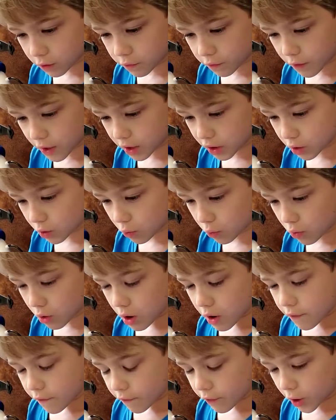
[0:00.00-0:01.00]
felt
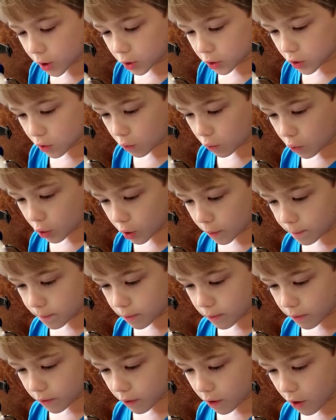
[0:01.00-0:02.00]
the
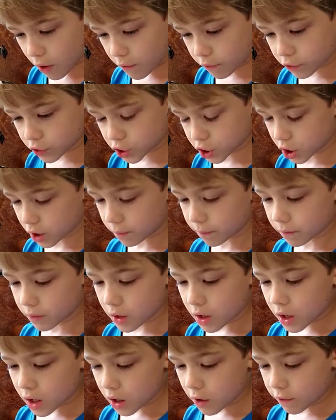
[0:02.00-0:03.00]
warmth of
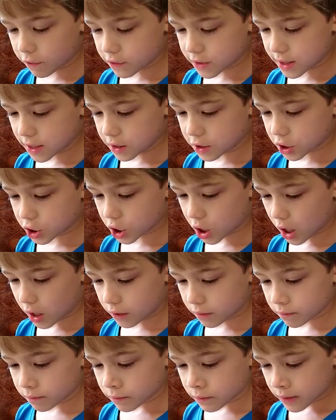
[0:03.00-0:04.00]

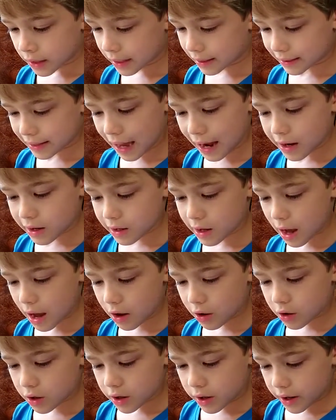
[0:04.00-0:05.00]
sunshine. And
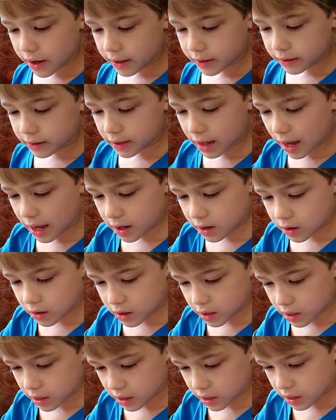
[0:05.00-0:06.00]
that
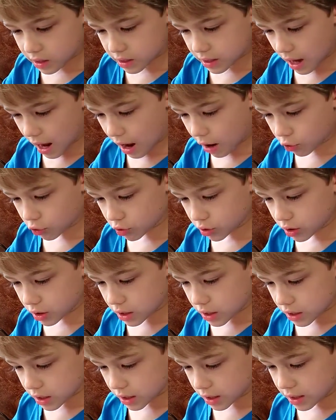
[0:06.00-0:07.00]
is how
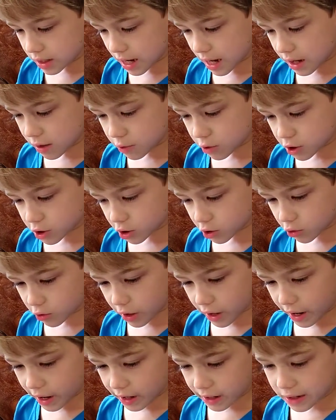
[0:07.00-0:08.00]
the day was
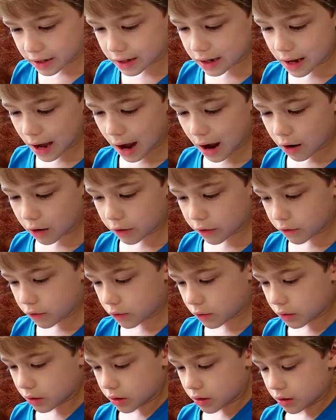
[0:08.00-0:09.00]
created
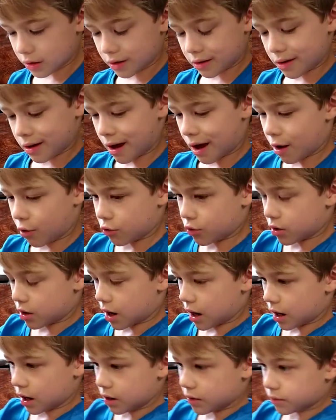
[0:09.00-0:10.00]
out
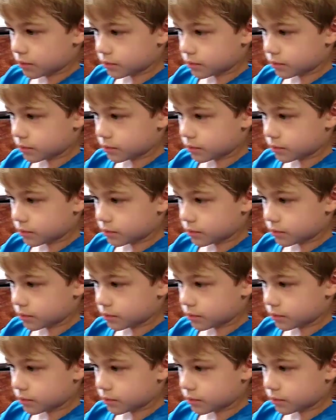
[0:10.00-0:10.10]
night.